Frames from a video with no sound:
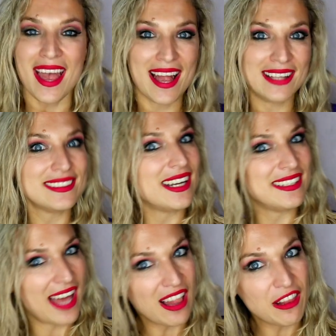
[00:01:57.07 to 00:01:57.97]
And
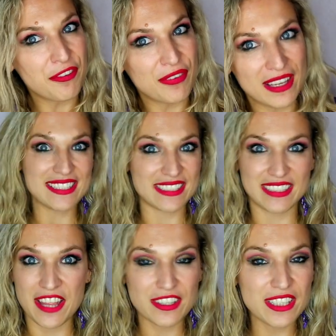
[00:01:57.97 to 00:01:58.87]
an elephant is
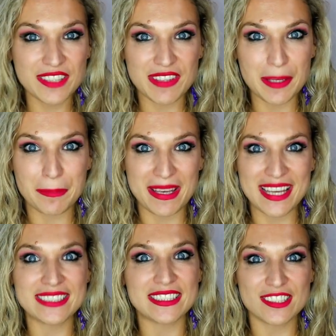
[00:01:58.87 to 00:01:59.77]
another living
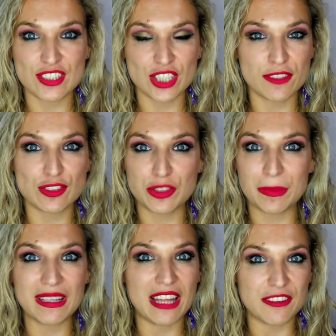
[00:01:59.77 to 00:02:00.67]
being that deserves to
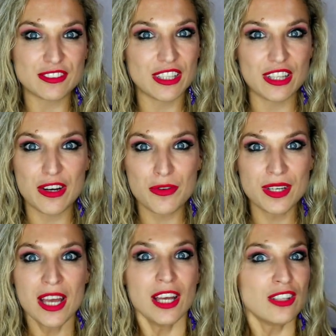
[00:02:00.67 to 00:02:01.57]
be left
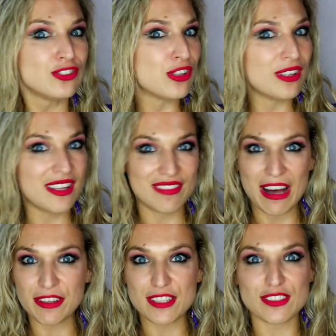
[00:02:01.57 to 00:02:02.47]
alone to live
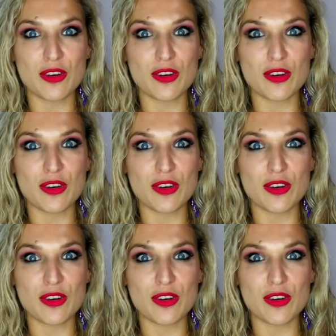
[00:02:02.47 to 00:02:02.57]
out its